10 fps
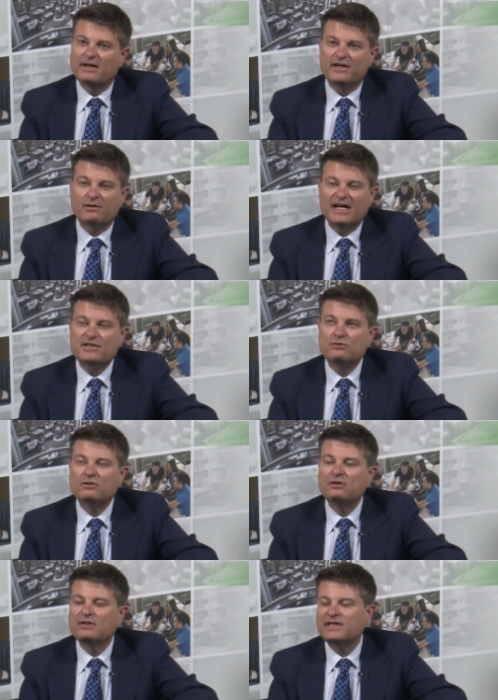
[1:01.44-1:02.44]
you know, as you
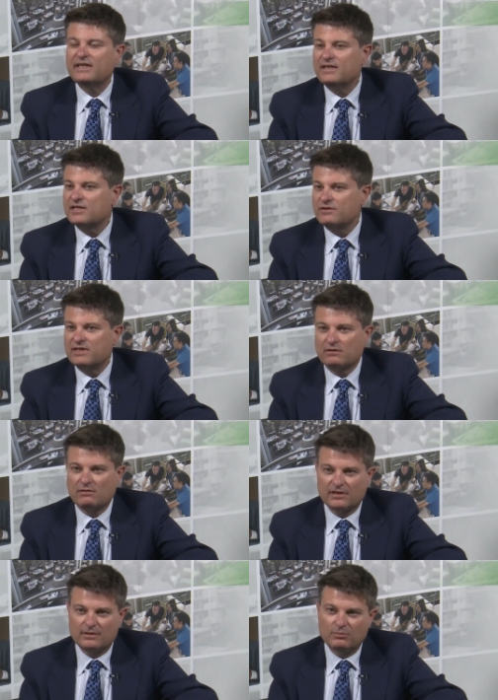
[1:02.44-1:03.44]
look at industries
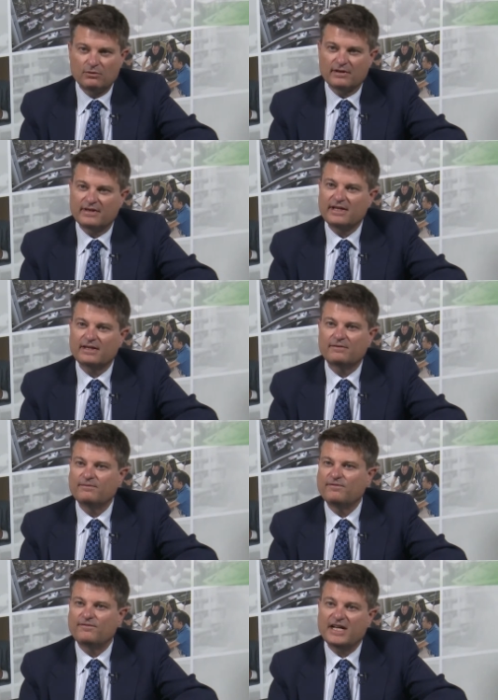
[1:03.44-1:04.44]
across the board, think
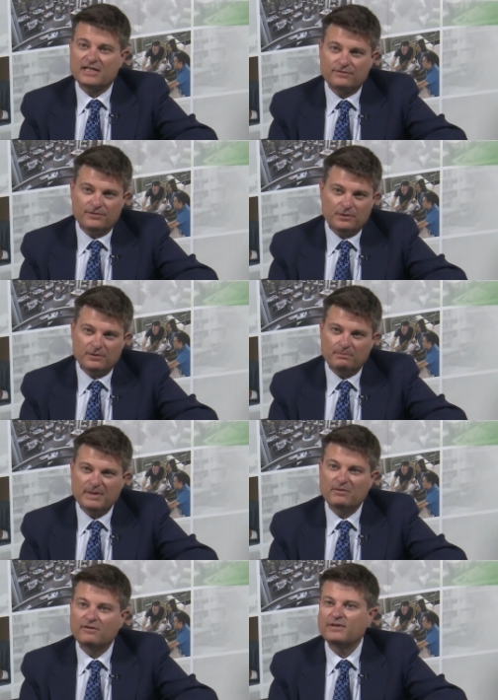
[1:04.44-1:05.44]
of fast food,
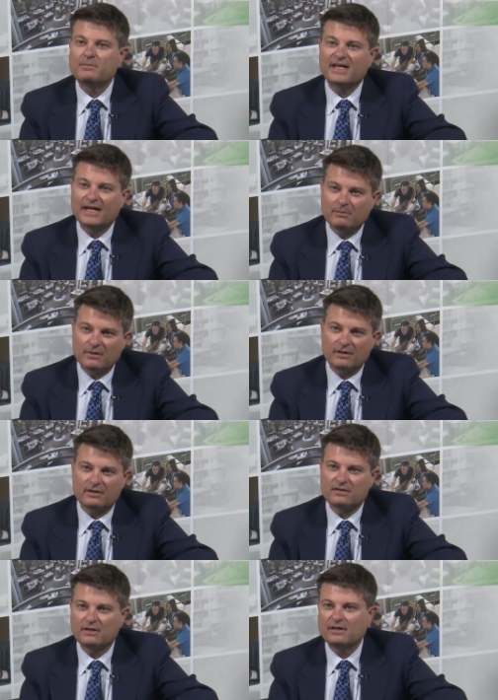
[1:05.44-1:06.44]
people flipping
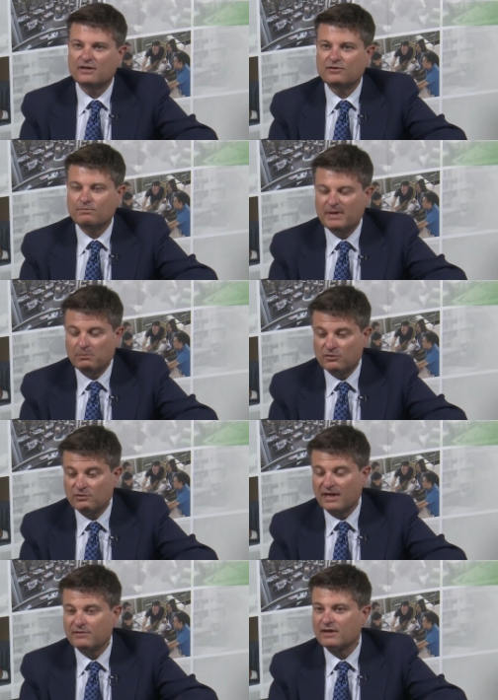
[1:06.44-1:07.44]
hamburgers, uh, people
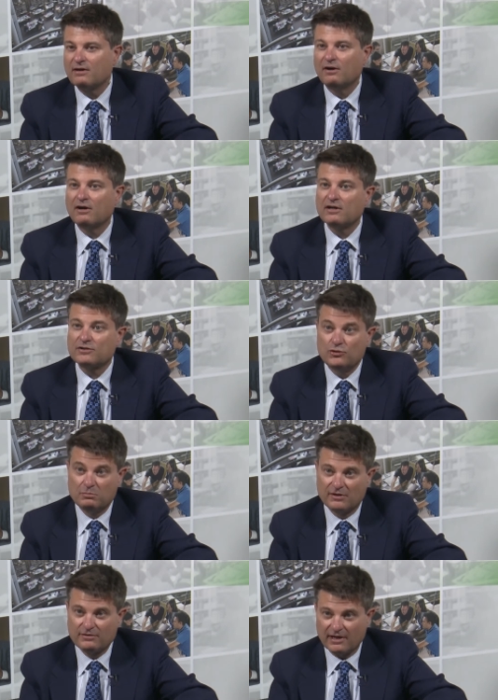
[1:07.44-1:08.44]
driving cars,
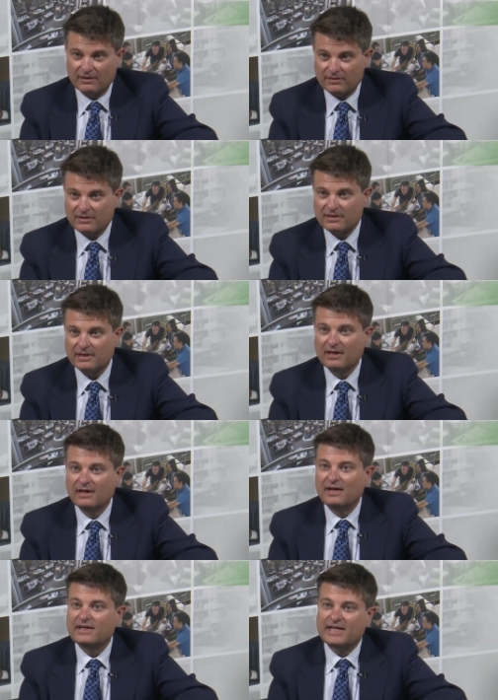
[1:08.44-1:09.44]
Uber drivers,
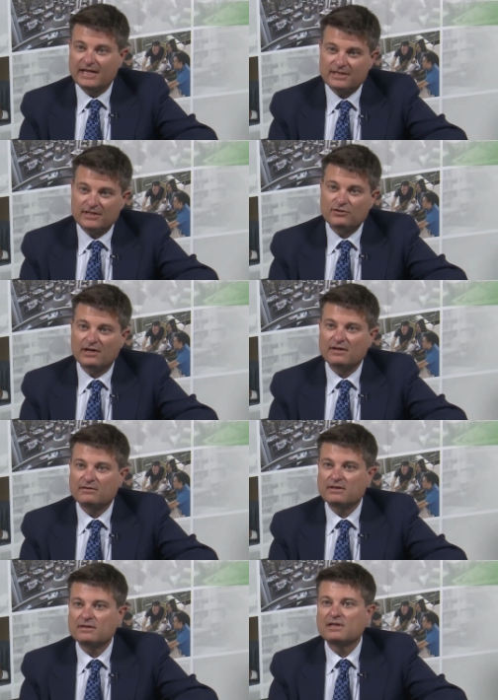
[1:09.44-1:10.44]
taxi
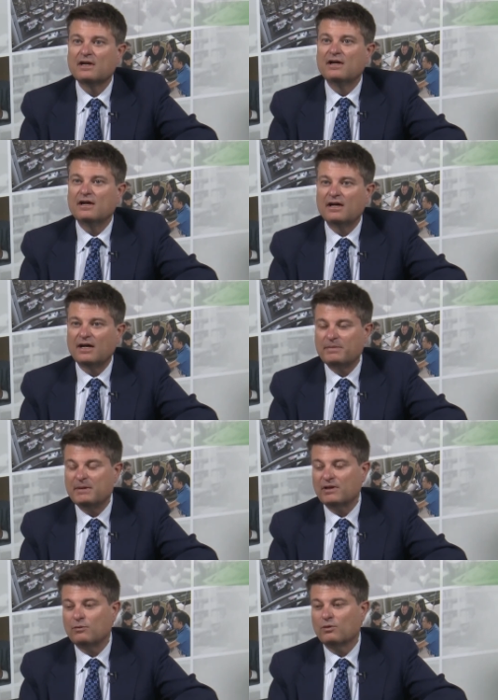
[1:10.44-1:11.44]
drivers, uh,
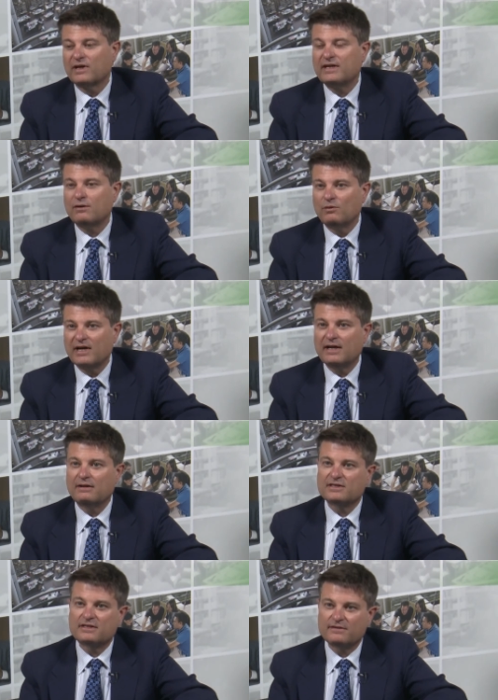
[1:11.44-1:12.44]
people in working in
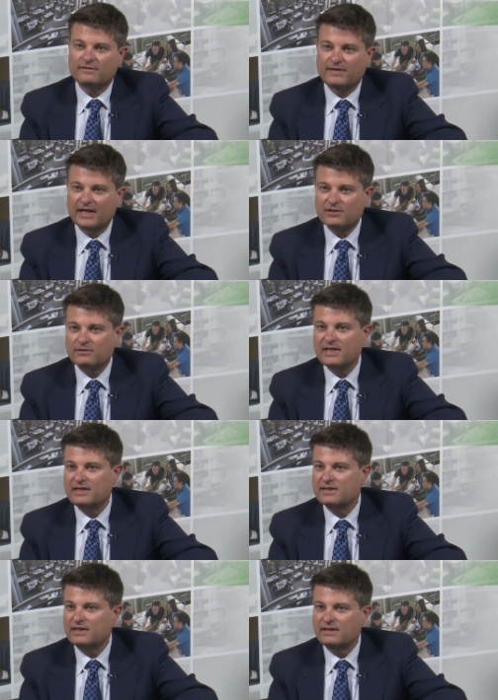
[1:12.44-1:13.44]
warehouses and
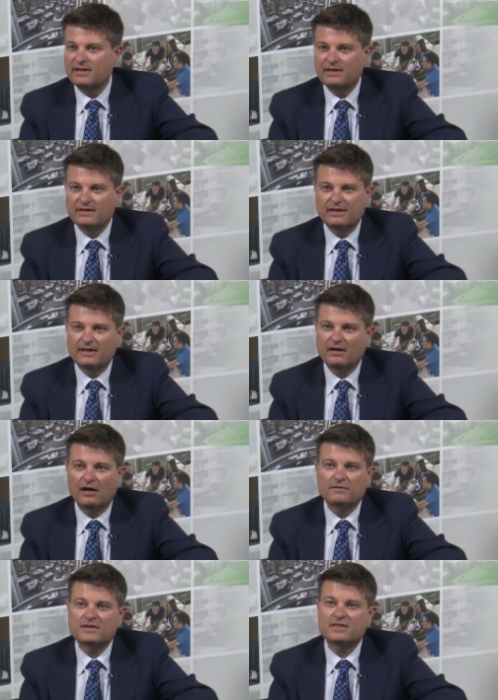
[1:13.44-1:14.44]
factories and, and, and
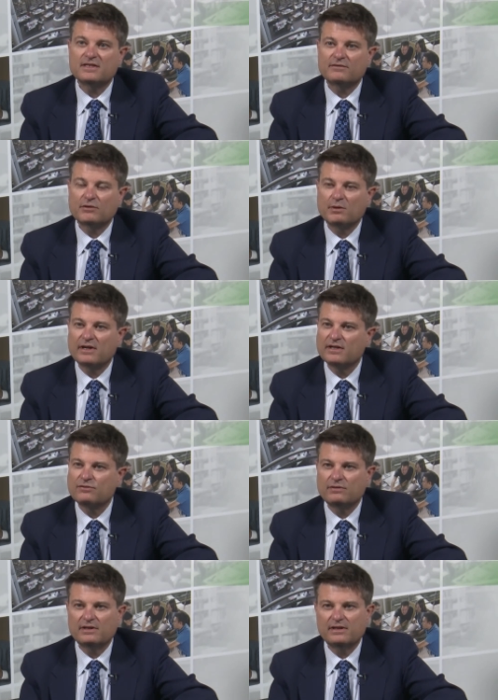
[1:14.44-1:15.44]
offices everywhere.
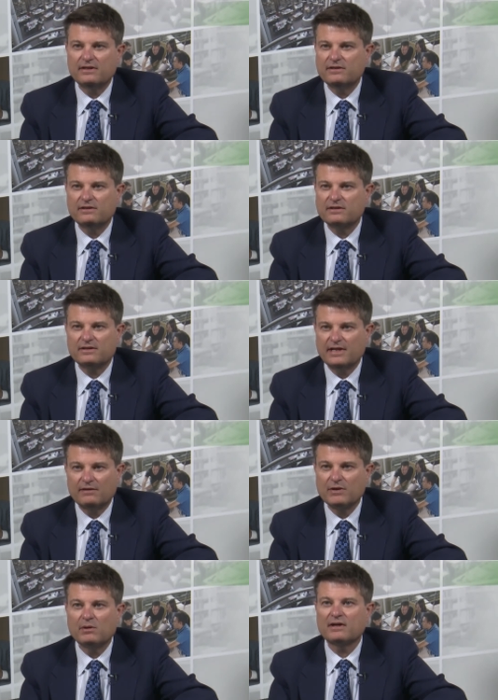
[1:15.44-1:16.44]
It's really just
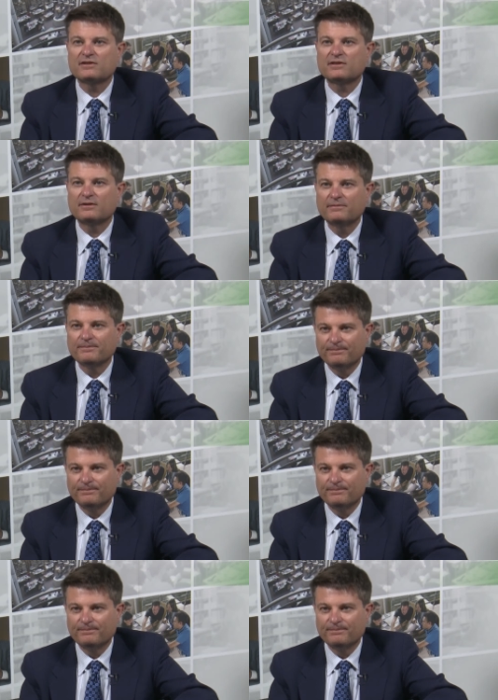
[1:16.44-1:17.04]
everywhere. So